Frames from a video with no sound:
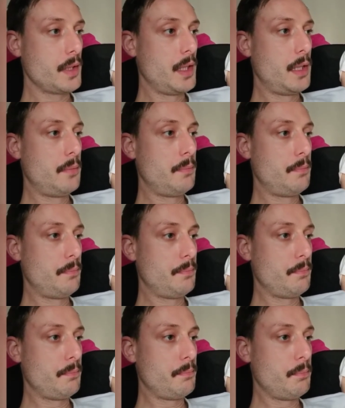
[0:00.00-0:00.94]

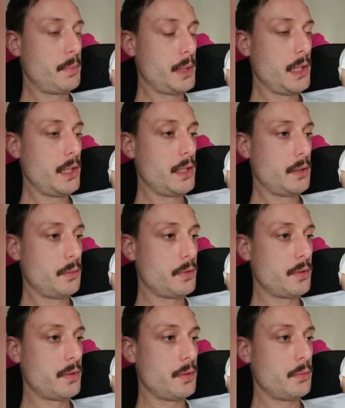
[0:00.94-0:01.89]
But yeah, it
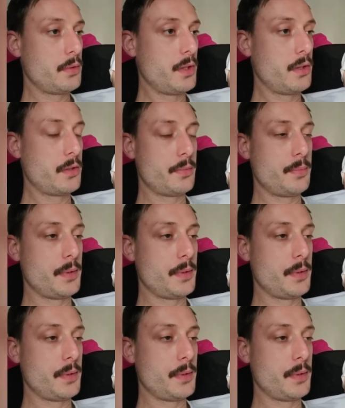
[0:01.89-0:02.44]
was nice.